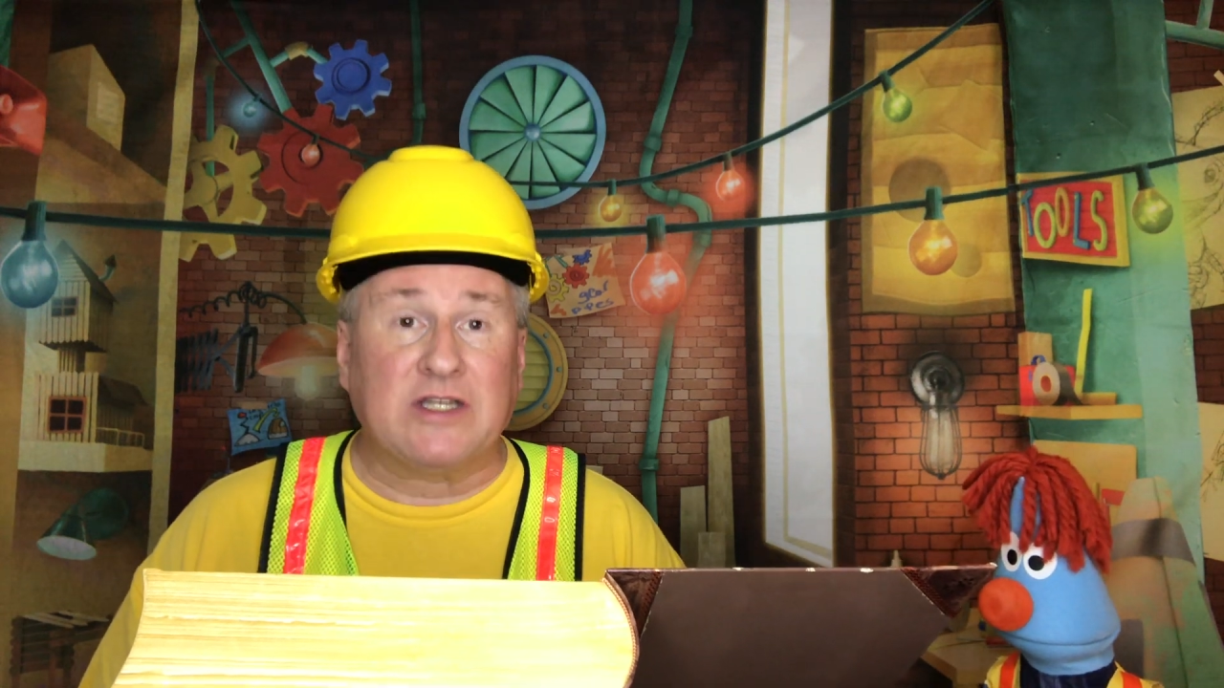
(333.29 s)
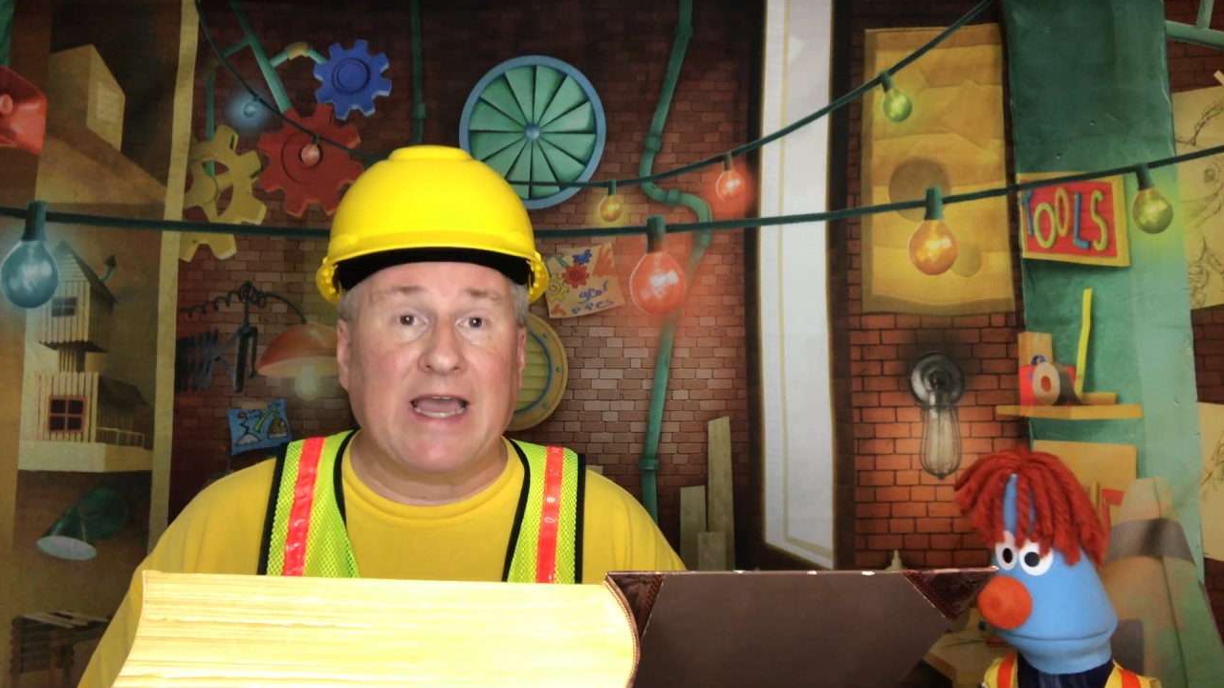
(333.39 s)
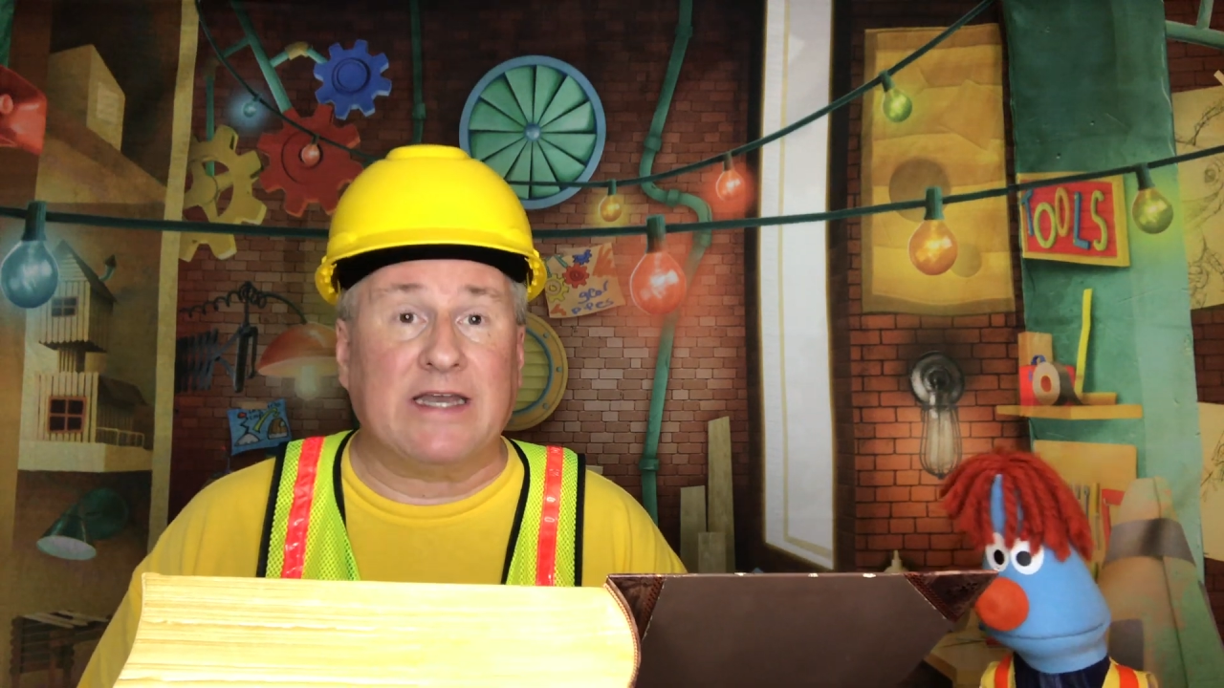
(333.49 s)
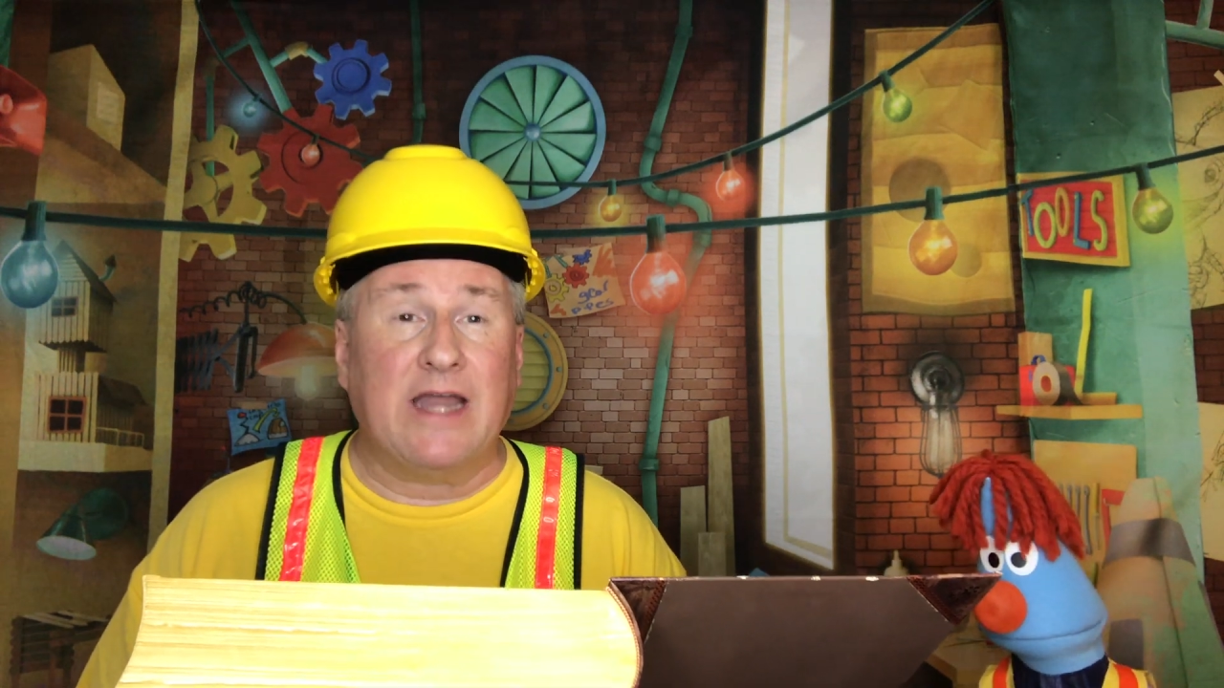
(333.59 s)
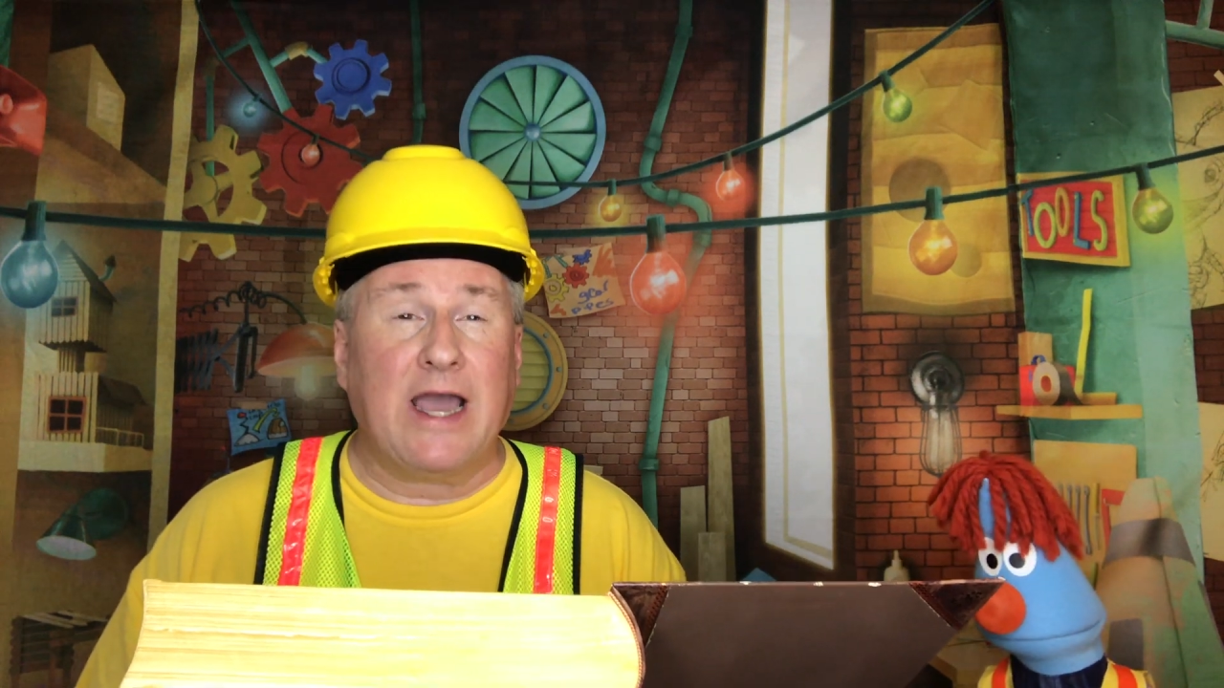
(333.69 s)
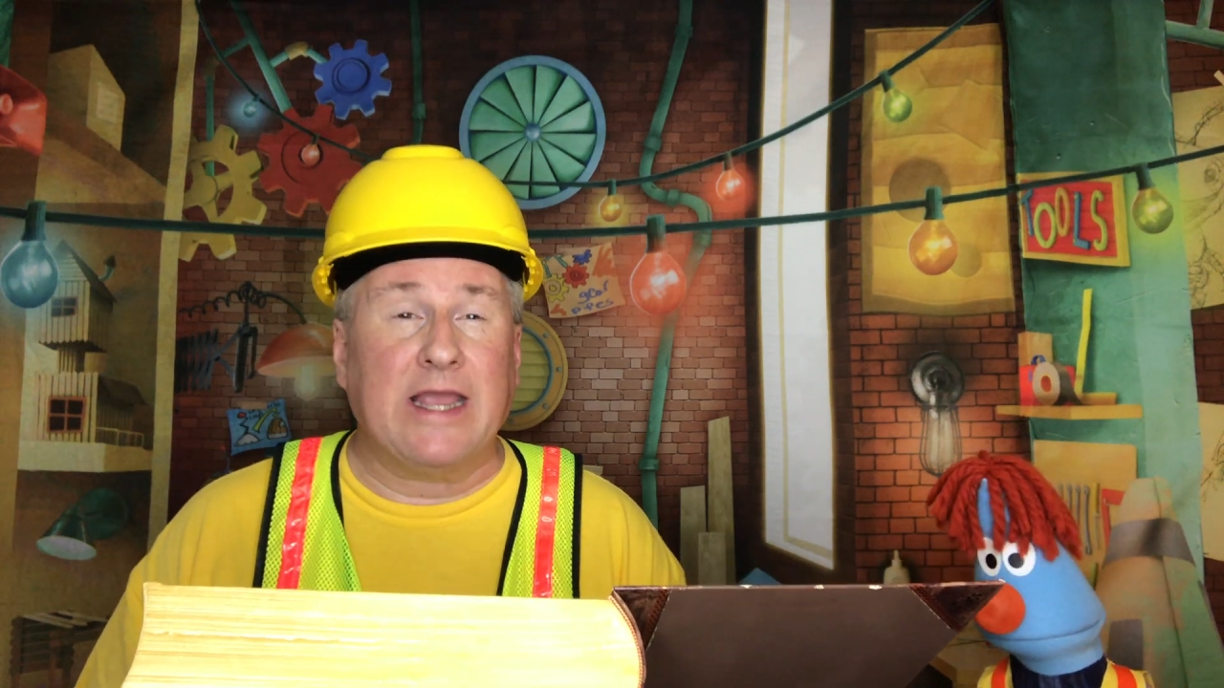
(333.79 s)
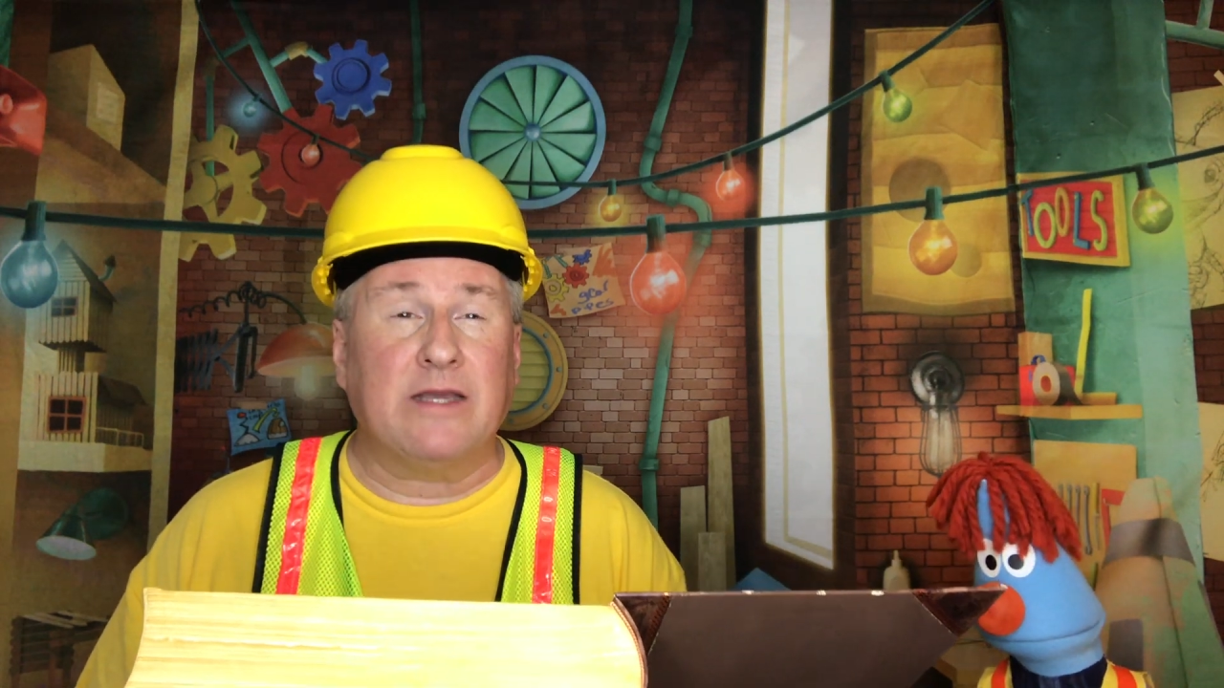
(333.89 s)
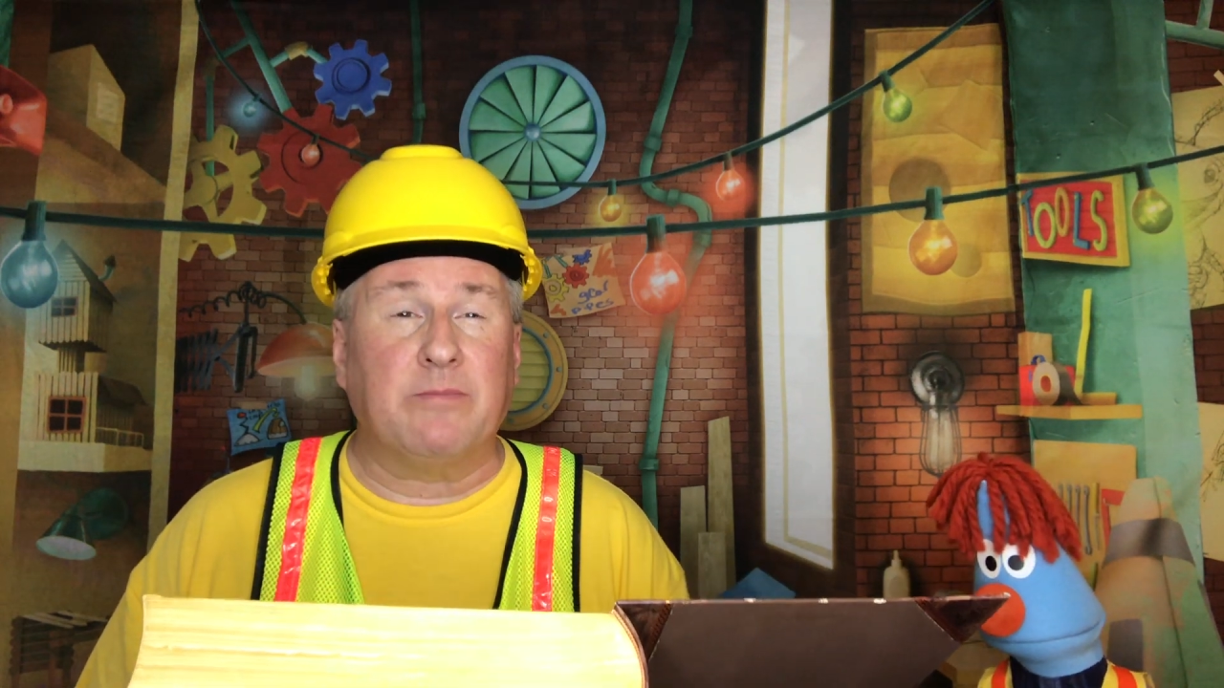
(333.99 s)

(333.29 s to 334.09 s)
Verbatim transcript: that night,